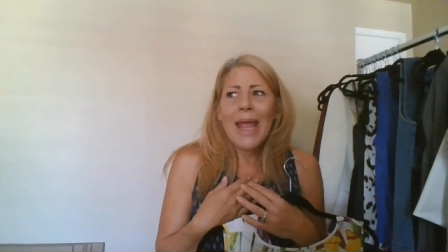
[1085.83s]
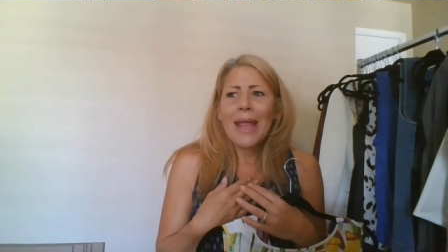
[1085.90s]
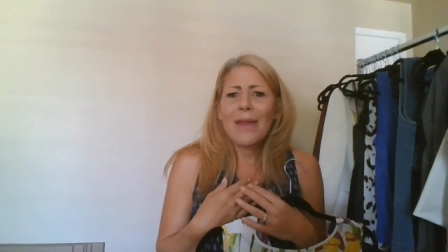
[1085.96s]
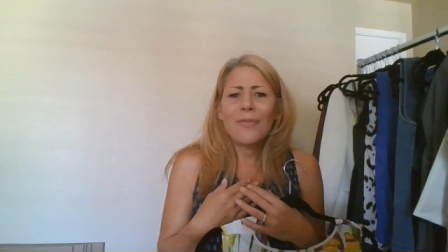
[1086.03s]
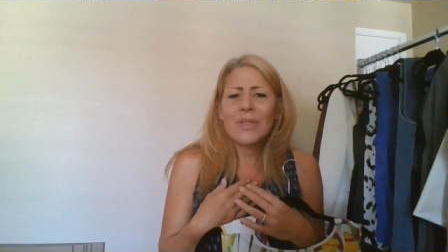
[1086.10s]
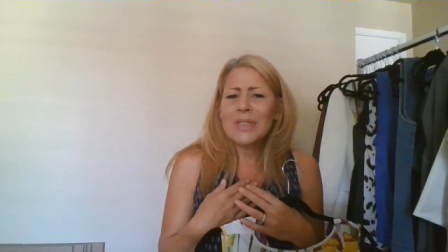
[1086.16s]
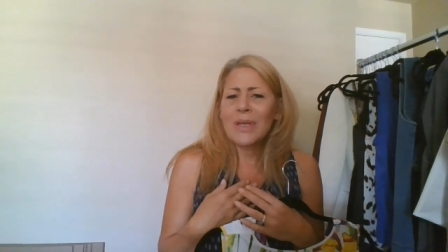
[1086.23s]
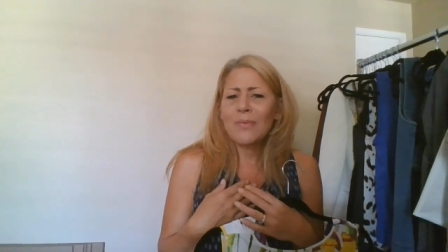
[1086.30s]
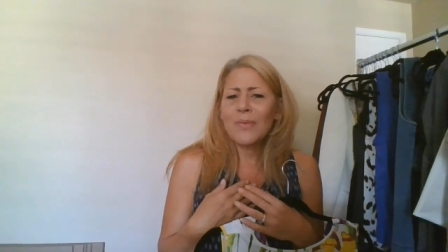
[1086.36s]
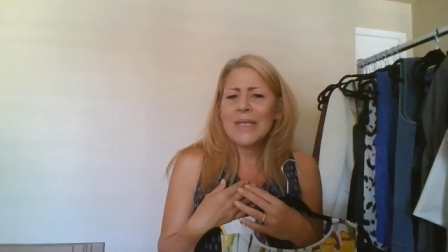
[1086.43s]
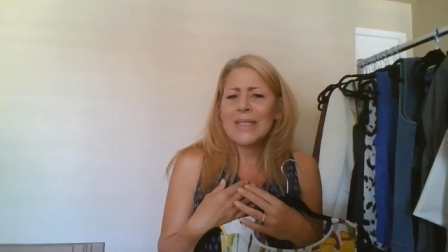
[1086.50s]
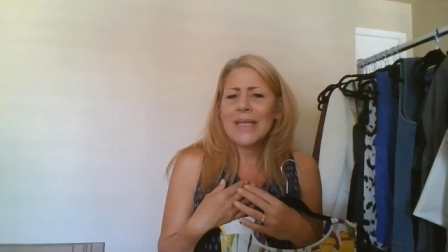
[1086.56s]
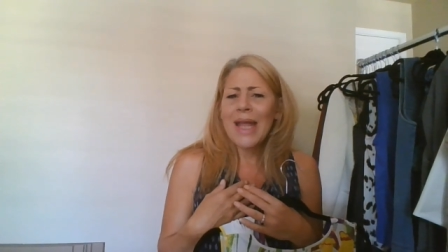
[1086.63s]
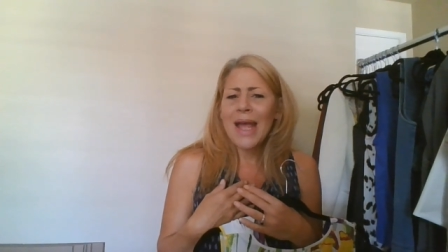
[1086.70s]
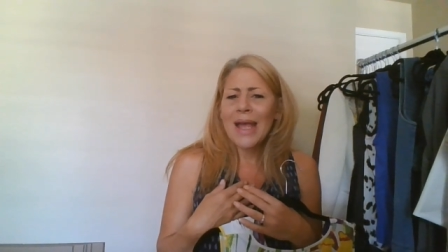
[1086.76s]
And for some
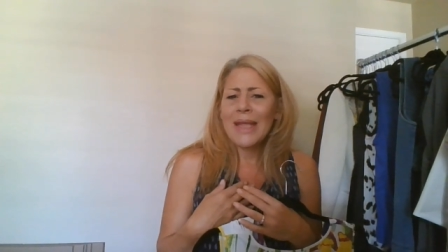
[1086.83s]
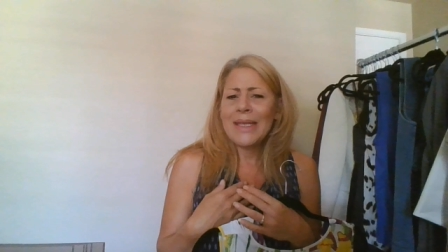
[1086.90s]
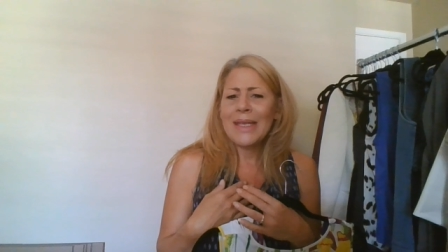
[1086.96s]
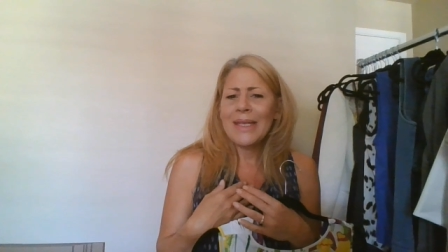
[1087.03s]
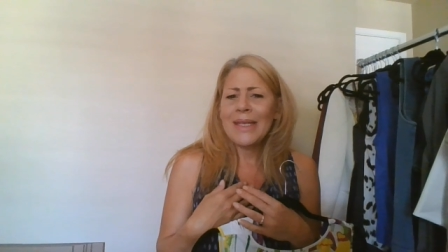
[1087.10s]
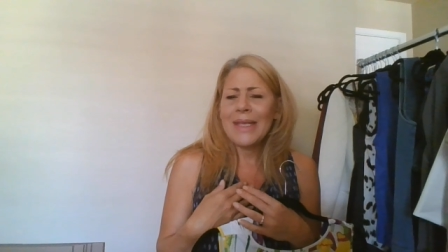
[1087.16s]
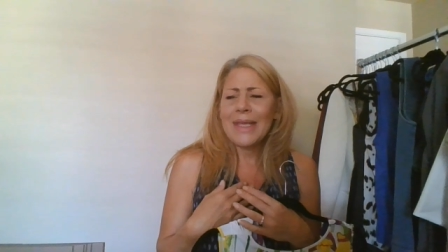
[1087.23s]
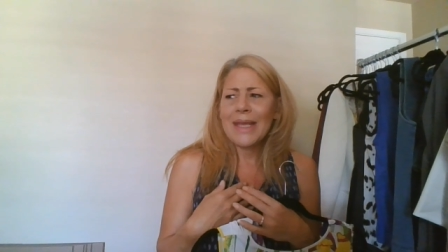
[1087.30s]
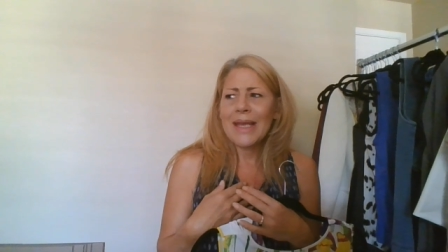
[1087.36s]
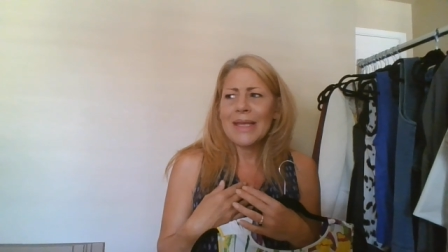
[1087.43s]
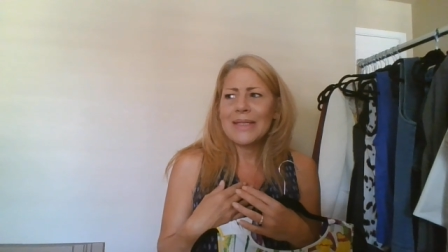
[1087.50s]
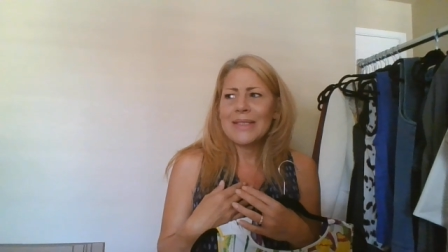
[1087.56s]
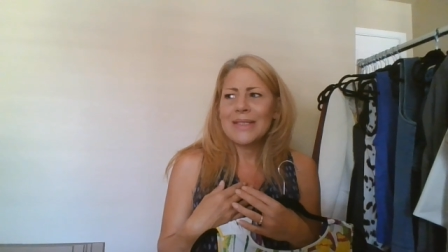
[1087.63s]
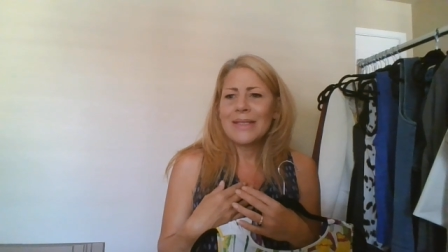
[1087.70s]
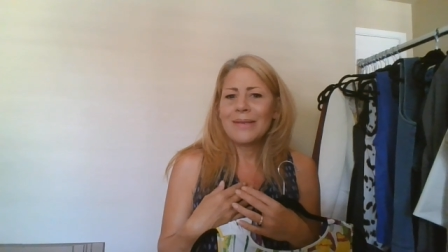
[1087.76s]
reason, I can
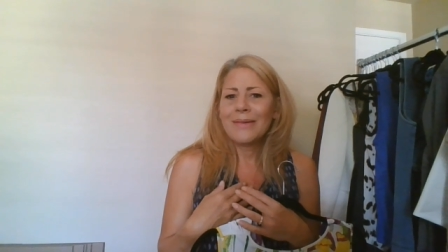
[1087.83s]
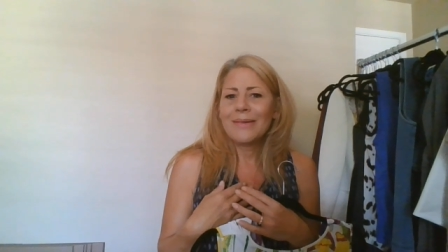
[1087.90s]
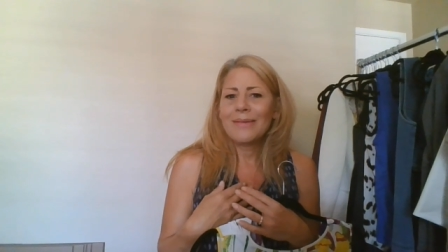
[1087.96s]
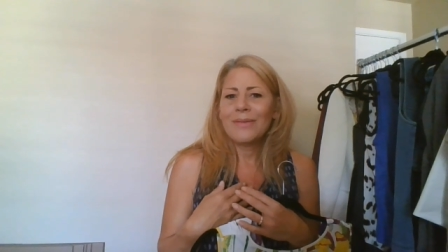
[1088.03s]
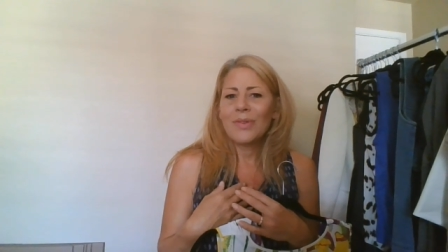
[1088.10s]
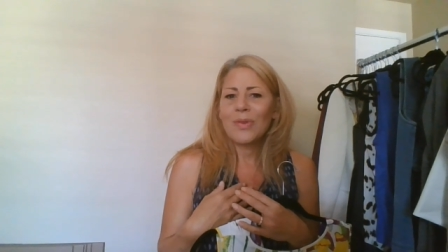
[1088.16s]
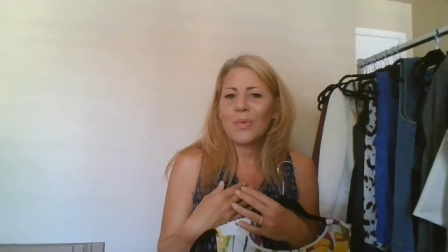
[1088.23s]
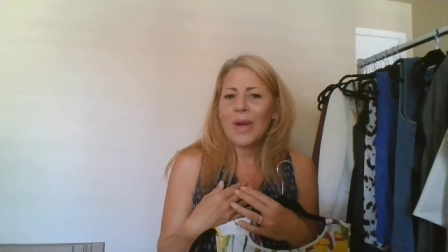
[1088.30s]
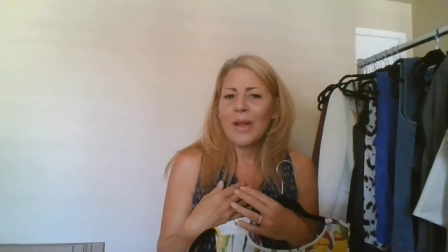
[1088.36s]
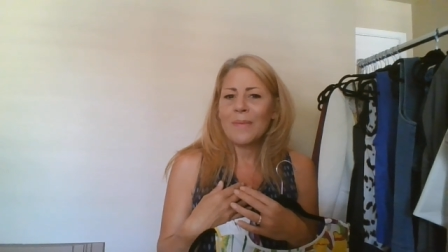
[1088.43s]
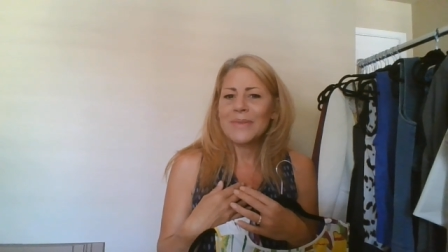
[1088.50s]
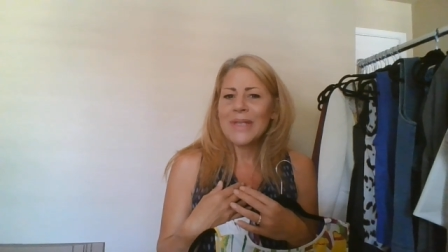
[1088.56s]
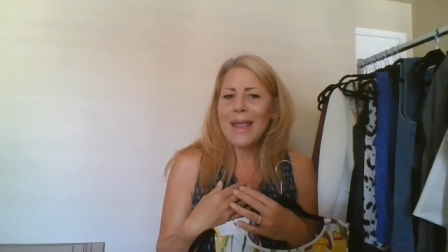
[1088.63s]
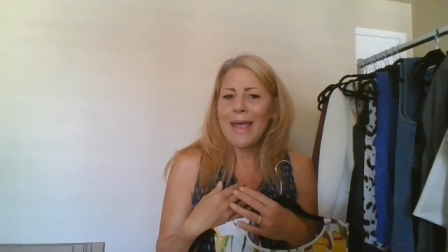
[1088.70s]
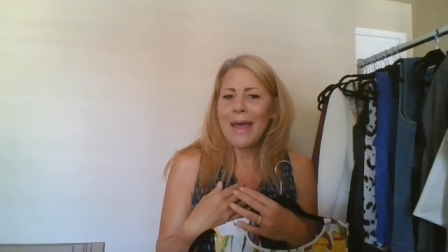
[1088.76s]
get
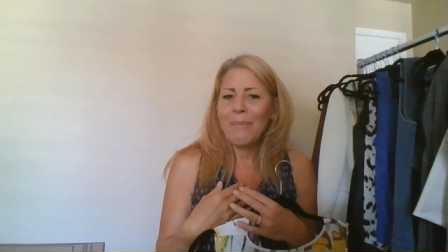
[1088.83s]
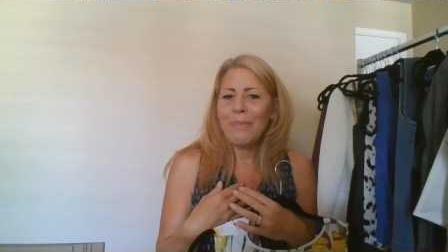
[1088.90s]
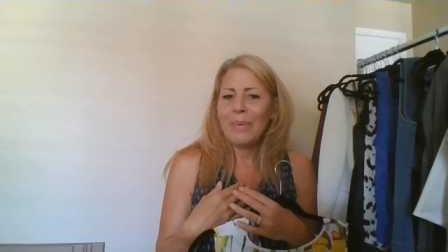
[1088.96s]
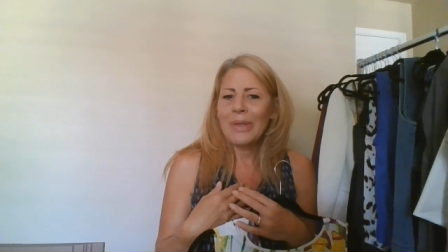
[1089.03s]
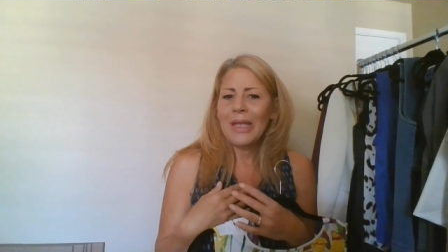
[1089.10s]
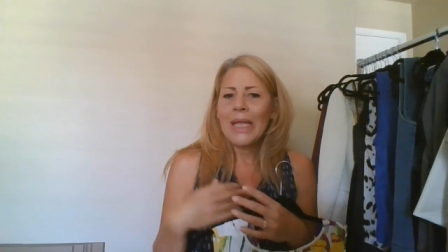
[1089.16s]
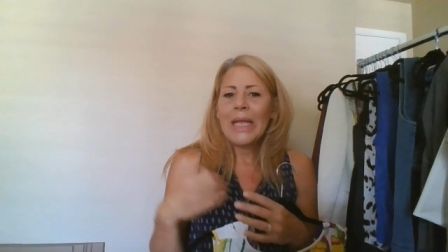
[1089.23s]
ThredUp's app